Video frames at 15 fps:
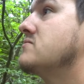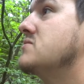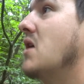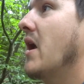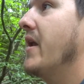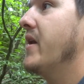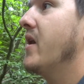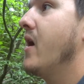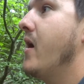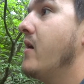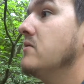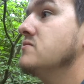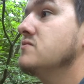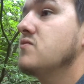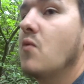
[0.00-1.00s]
and
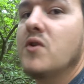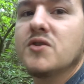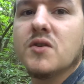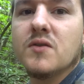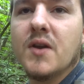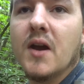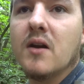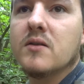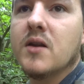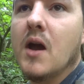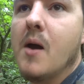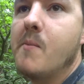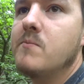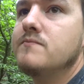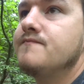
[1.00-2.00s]
we're just gonna take our
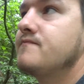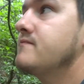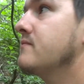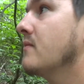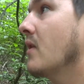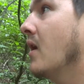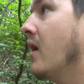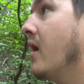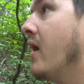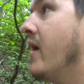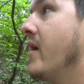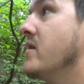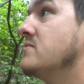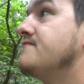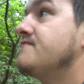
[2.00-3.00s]
time,
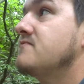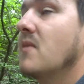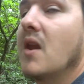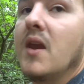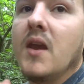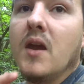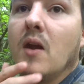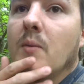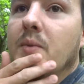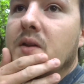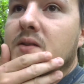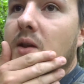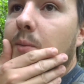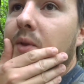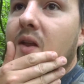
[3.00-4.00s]
get up in
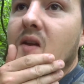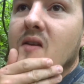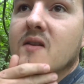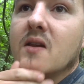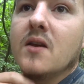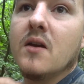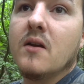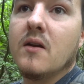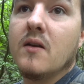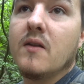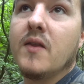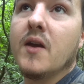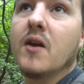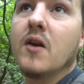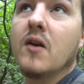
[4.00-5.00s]
some of this
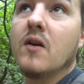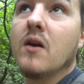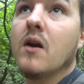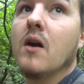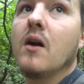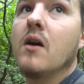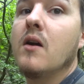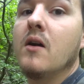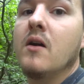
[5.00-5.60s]
thicker,